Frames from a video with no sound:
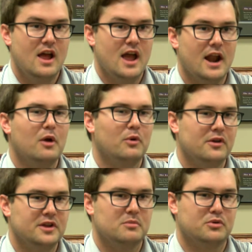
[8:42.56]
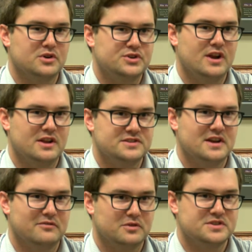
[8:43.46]
And I really appreciate his
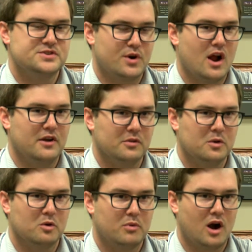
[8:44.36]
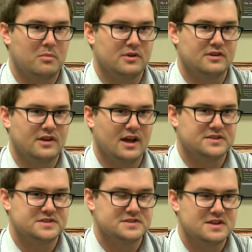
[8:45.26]
efforts in trying to lower property
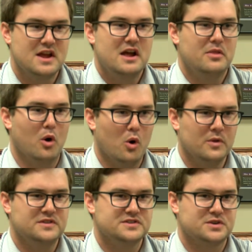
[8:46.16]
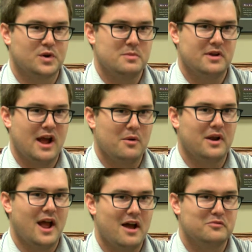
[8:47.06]
taxes. The only disagreement I would
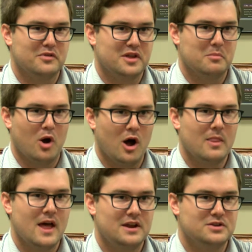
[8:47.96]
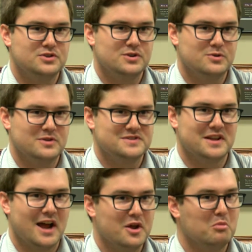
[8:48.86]
have with him on that issue is that
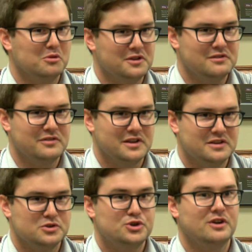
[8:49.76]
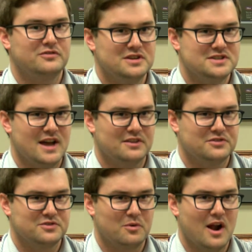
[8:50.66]
I don't believe in shifting
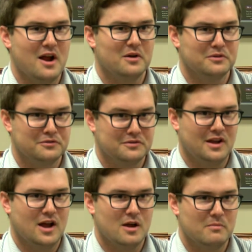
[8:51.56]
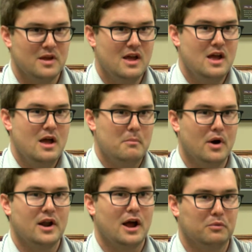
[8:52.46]
taxes around. Um,
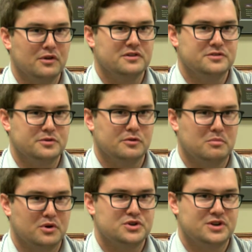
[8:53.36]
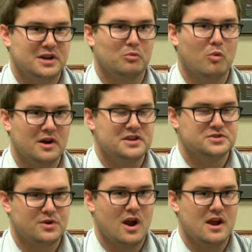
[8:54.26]
but I really do appreciate what he's
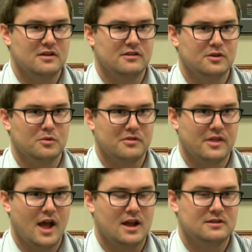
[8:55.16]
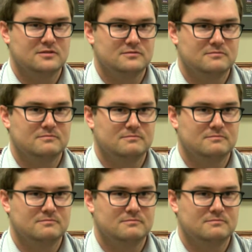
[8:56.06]
trying to do with that. Yeah,